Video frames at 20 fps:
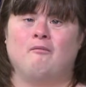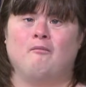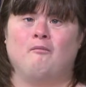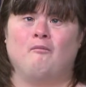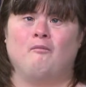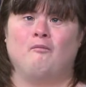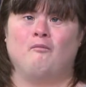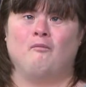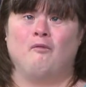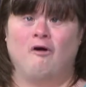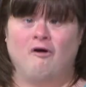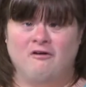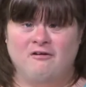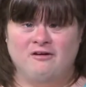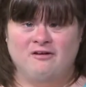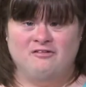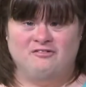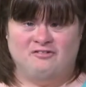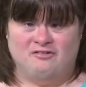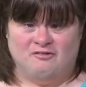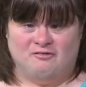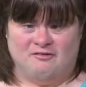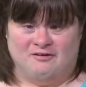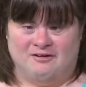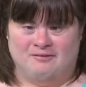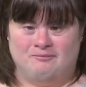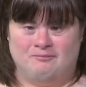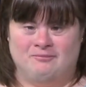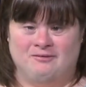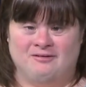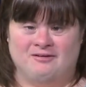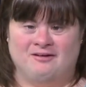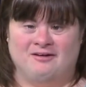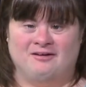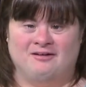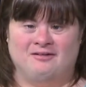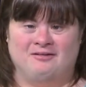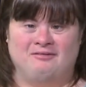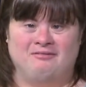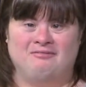wording to it,
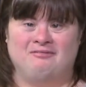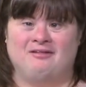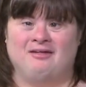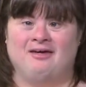because